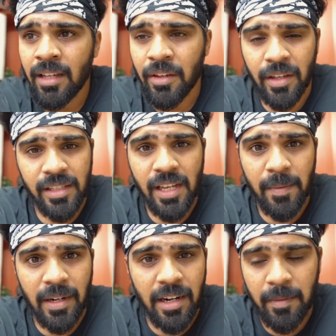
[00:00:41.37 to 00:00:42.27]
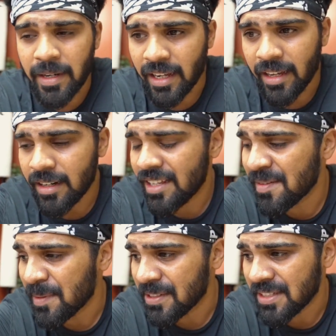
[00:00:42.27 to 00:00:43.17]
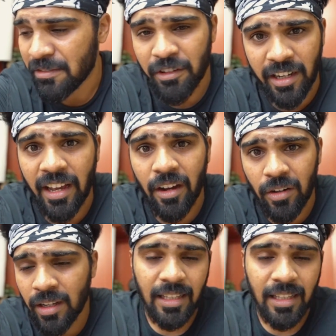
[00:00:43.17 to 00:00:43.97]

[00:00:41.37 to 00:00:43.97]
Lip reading: You can see I'm a little bit tired because I'm working out.